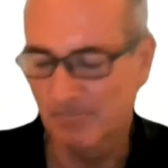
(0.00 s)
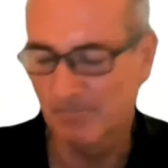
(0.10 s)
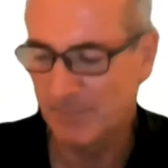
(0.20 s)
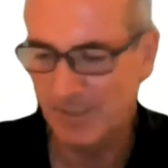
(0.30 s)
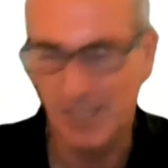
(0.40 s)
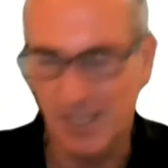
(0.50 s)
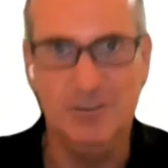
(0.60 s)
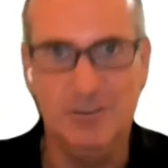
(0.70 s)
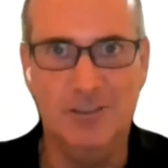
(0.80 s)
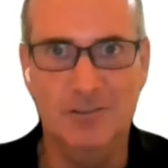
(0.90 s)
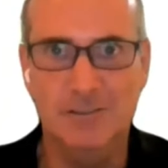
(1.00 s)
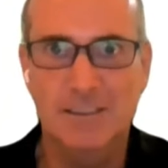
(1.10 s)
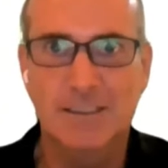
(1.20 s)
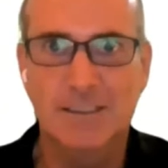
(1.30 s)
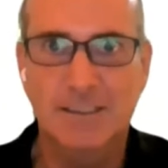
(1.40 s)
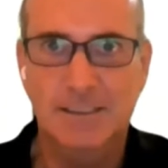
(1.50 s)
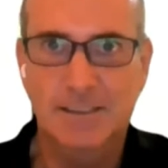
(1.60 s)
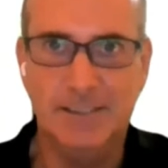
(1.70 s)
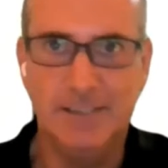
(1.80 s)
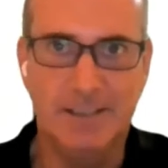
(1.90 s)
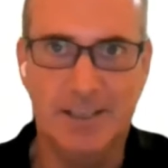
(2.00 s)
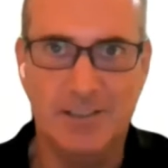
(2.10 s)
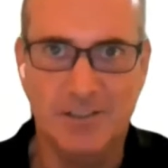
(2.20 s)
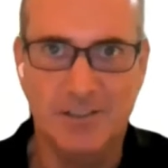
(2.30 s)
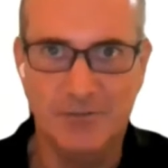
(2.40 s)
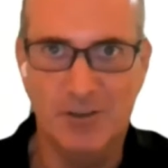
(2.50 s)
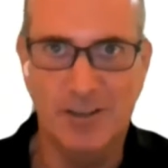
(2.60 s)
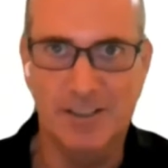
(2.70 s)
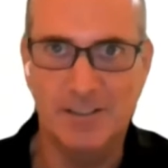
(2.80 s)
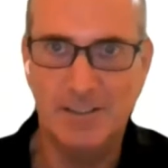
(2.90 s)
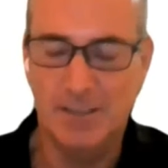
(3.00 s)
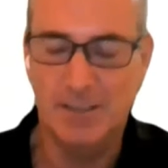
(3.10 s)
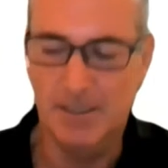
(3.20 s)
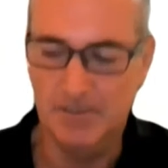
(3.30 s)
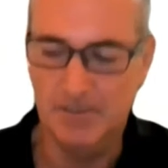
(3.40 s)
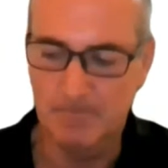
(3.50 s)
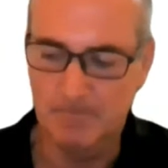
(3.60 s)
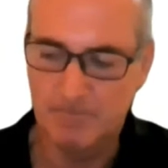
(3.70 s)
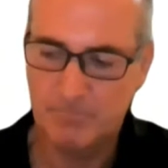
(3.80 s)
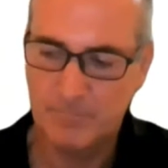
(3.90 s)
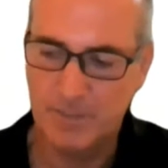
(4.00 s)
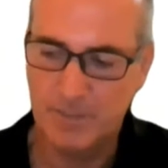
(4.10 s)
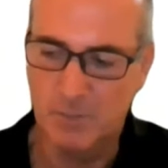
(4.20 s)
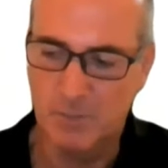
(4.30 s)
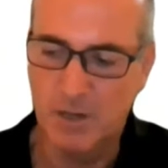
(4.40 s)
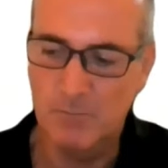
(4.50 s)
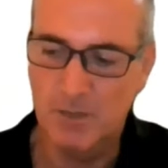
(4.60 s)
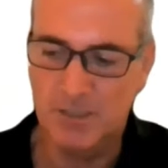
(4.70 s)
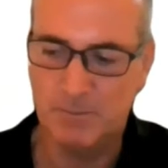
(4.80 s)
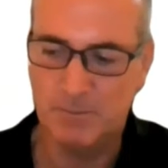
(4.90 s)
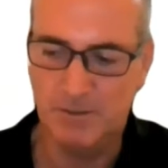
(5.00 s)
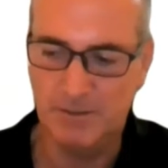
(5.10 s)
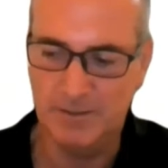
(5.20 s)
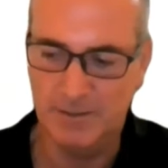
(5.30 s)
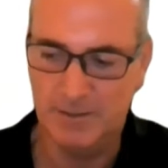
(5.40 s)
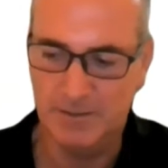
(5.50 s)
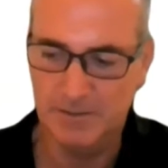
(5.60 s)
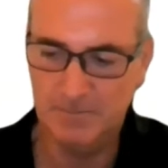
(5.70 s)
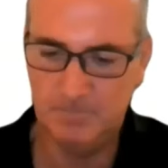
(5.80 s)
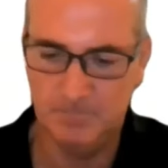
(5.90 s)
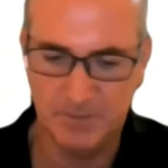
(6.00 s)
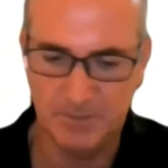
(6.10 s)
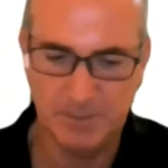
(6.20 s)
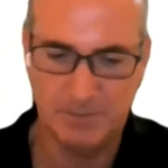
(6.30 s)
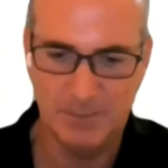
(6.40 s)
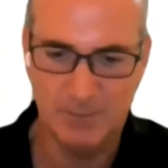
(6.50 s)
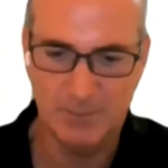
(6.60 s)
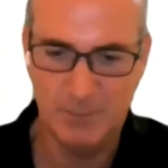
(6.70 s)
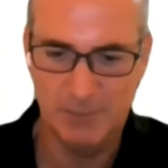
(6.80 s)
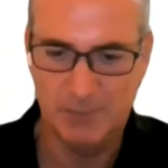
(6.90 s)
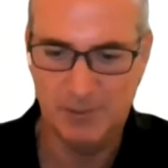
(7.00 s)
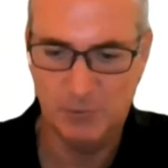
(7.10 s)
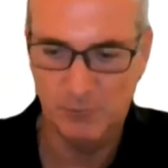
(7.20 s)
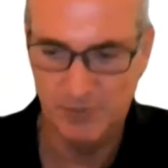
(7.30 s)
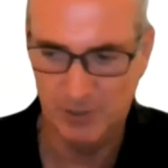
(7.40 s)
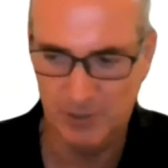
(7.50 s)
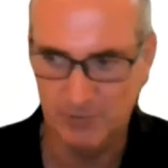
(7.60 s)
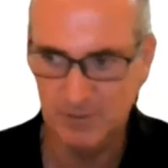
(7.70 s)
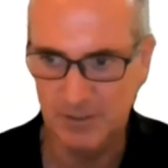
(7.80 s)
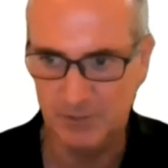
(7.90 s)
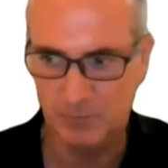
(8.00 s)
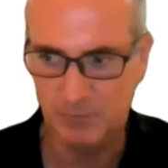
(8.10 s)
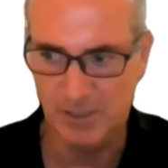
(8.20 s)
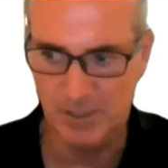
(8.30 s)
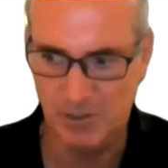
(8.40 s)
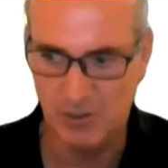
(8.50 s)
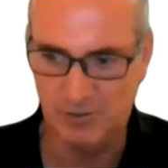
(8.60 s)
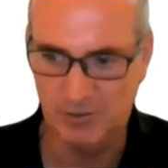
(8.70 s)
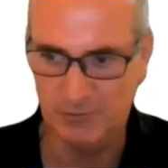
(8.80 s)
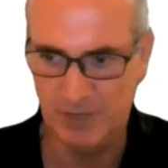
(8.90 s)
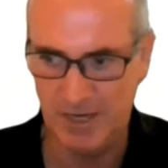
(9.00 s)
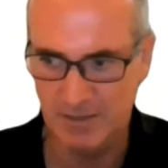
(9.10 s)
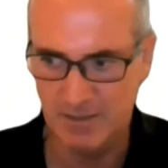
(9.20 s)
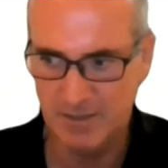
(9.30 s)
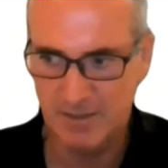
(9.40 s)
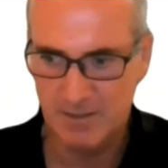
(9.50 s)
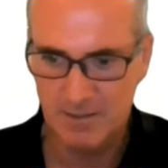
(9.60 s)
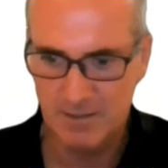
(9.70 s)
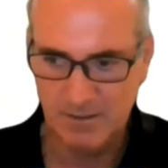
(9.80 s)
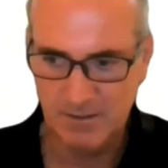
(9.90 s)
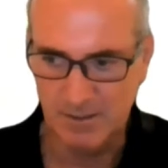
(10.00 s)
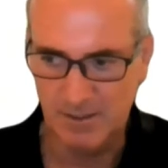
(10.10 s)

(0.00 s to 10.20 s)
cash flow, you know, access to finance. You know, my experience is typically where you'll get a good result is where you can create, you